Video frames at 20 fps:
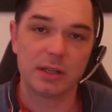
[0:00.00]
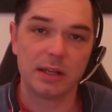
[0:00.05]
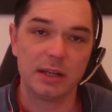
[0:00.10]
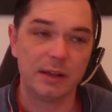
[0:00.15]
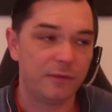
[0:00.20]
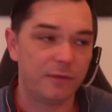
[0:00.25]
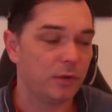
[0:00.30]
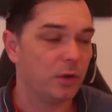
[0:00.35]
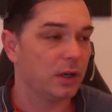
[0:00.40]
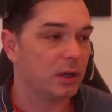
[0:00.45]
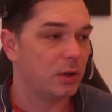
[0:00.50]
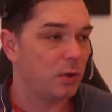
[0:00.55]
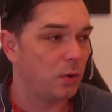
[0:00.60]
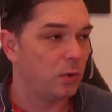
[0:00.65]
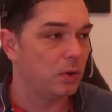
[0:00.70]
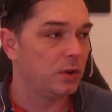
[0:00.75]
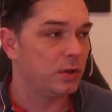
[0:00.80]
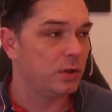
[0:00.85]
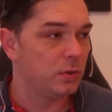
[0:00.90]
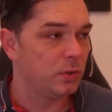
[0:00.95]
If you're a cool
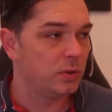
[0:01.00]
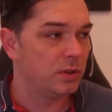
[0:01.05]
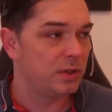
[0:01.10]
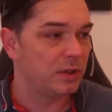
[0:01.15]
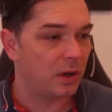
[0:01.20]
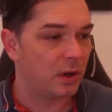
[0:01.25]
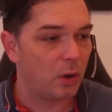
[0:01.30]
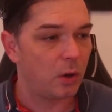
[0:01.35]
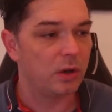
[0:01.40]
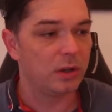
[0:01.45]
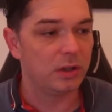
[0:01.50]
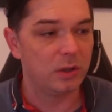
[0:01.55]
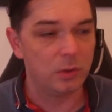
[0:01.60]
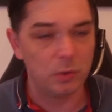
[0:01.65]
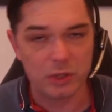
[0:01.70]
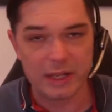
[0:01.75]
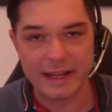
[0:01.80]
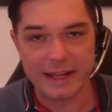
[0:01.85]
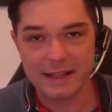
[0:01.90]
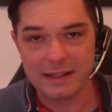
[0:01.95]
dude or
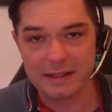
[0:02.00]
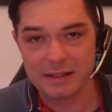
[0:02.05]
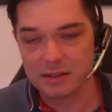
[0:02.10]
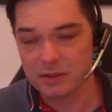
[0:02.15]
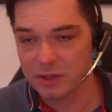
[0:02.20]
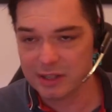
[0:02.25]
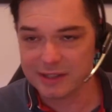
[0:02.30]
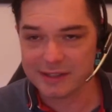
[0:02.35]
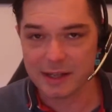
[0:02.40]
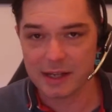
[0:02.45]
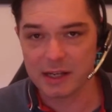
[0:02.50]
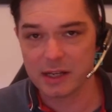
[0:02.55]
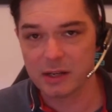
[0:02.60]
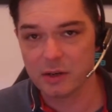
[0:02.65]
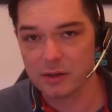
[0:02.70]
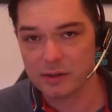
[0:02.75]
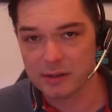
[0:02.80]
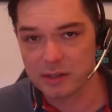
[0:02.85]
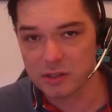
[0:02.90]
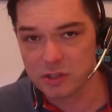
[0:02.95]
dudette, you decided on
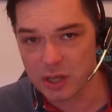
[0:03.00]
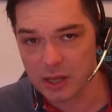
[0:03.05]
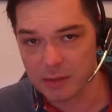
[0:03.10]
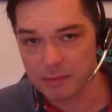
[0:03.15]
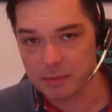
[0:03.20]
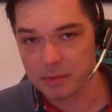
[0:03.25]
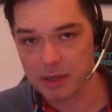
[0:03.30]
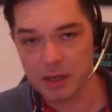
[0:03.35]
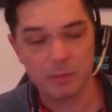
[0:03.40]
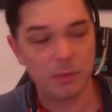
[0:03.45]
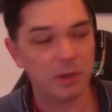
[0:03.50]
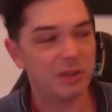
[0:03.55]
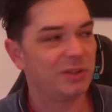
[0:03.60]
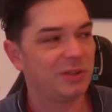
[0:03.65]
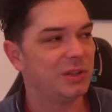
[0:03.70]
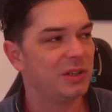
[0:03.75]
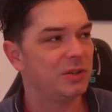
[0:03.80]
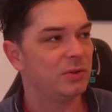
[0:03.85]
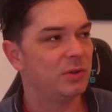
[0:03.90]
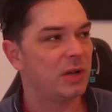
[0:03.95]
C#. Yeah, what do
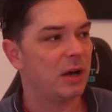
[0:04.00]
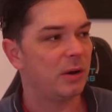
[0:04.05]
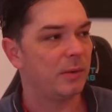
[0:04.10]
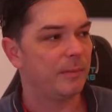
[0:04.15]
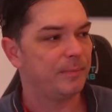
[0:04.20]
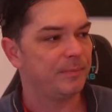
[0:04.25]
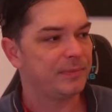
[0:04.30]
you do now?